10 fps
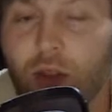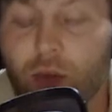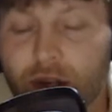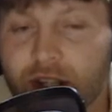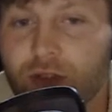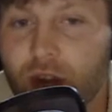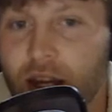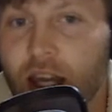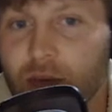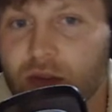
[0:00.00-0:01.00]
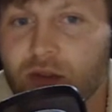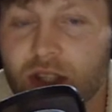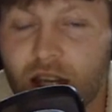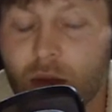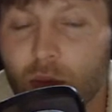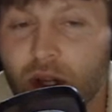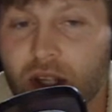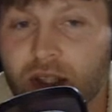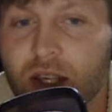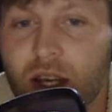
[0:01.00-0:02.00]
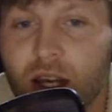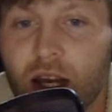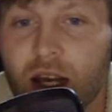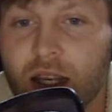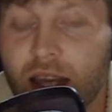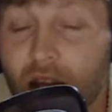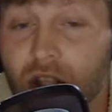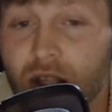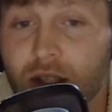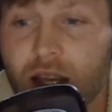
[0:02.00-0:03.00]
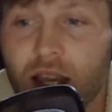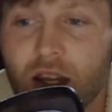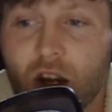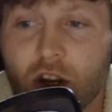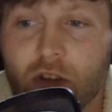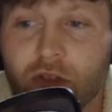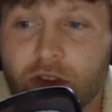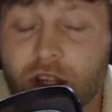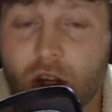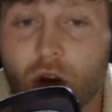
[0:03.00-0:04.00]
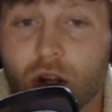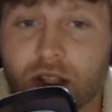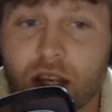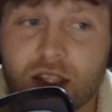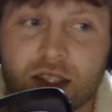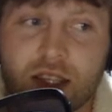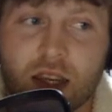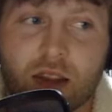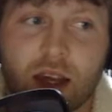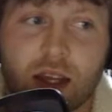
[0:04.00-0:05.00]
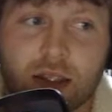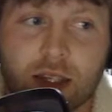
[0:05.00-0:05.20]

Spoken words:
straight games with 10 plus catches and 150 yards. I just think that,